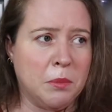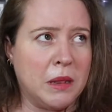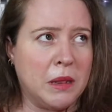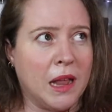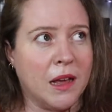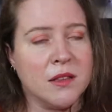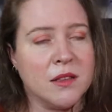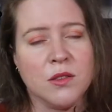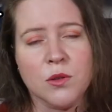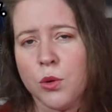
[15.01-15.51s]

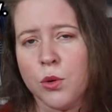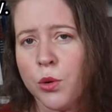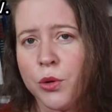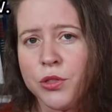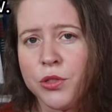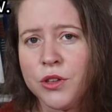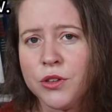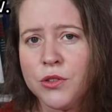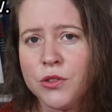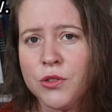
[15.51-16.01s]
plus
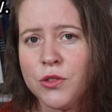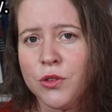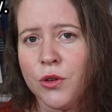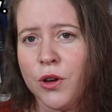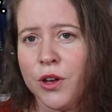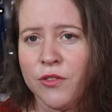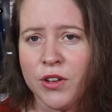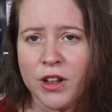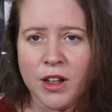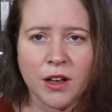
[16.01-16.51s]
authors, so
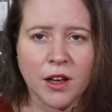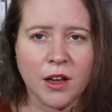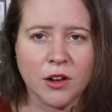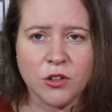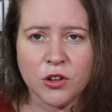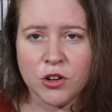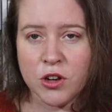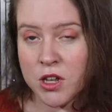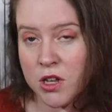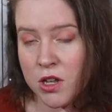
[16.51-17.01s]
I feel like I
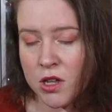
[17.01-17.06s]
should